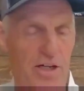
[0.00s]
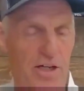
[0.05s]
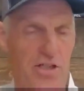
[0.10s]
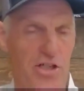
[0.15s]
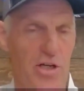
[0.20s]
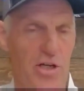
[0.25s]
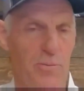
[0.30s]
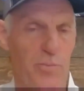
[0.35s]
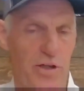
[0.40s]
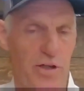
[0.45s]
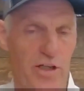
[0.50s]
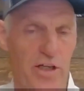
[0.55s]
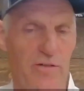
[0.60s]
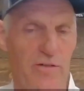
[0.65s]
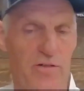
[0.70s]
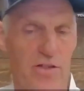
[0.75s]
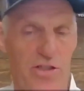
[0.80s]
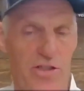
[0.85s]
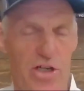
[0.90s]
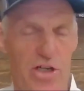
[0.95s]
simply
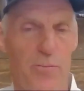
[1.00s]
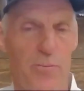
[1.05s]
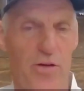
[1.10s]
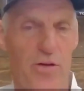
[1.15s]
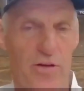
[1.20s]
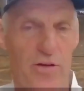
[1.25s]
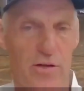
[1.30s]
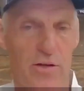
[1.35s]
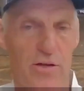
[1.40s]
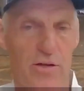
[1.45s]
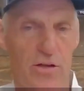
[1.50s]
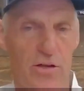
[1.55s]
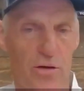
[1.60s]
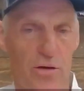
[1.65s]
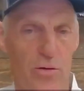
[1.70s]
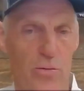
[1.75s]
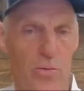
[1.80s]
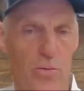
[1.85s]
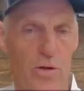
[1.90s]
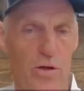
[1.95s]
give it something
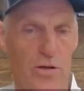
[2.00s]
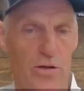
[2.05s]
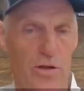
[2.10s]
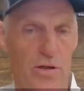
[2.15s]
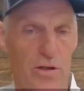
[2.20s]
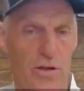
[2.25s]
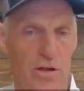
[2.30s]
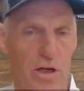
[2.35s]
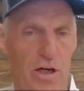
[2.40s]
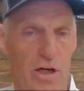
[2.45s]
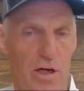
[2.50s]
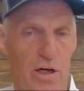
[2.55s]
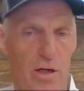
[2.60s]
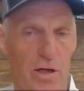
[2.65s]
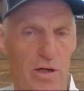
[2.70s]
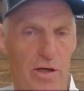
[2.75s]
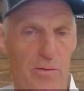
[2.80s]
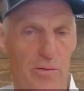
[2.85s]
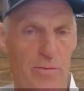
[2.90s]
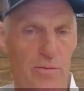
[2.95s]
to
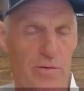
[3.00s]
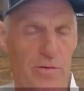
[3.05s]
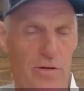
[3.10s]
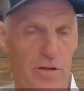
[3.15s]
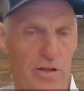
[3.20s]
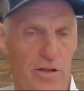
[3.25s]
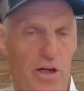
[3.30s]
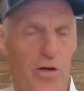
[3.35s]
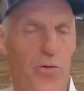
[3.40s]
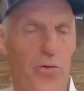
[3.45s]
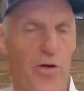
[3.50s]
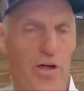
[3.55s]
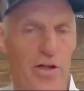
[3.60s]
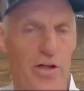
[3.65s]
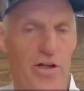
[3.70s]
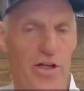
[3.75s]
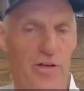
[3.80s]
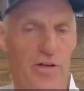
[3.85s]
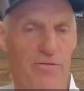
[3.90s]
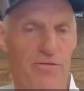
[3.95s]
get rid
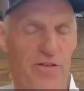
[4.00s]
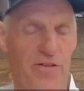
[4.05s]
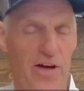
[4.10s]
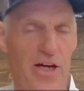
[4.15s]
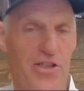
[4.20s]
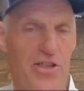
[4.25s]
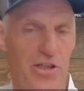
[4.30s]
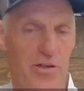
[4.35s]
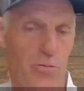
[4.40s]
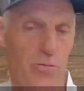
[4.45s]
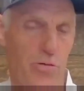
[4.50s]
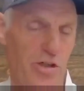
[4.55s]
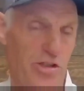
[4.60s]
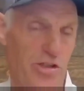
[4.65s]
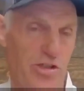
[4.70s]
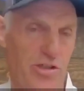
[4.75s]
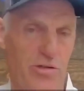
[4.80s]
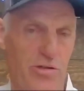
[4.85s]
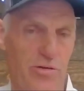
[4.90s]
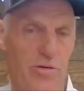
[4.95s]
of the infection,
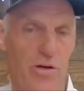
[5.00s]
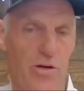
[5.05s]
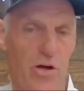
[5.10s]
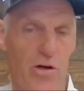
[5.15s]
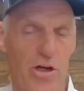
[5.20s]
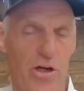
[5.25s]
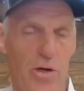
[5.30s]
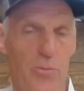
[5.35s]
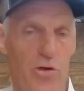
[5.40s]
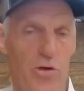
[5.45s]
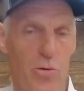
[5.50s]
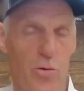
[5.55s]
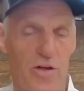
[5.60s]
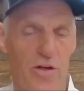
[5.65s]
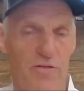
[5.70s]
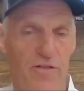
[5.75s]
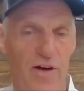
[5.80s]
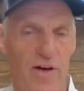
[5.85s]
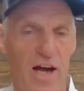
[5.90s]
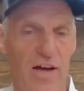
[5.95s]
which our number
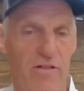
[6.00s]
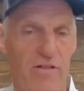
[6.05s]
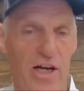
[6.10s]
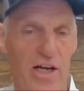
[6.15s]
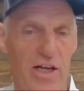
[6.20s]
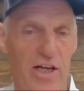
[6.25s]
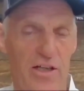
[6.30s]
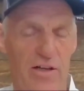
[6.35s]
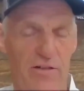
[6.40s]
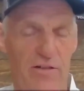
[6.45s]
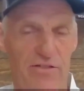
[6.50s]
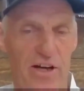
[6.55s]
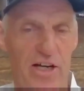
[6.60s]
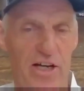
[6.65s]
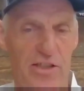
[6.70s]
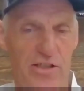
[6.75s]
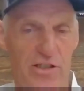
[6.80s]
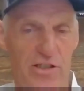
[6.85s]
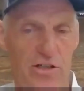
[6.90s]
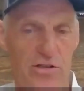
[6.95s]
25
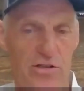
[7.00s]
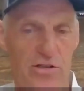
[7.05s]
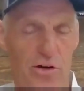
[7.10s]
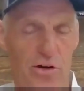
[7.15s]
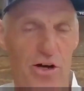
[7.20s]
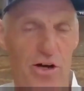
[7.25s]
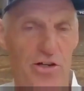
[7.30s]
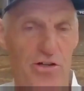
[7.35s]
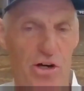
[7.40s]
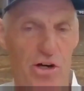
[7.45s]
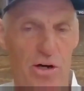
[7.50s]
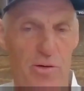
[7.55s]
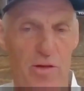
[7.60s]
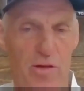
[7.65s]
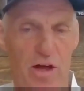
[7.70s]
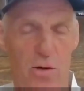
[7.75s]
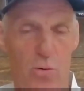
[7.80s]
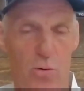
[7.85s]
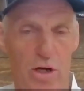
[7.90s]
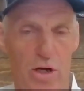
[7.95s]
INFX does a great job
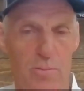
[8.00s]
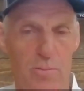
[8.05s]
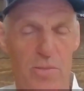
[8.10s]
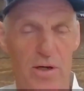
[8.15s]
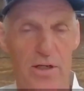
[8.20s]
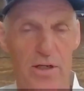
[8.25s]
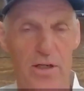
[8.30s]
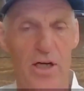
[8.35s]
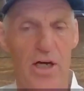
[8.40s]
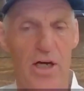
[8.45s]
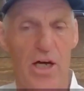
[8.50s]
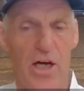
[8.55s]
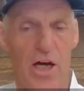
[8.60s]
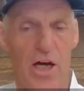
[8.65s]
that way. But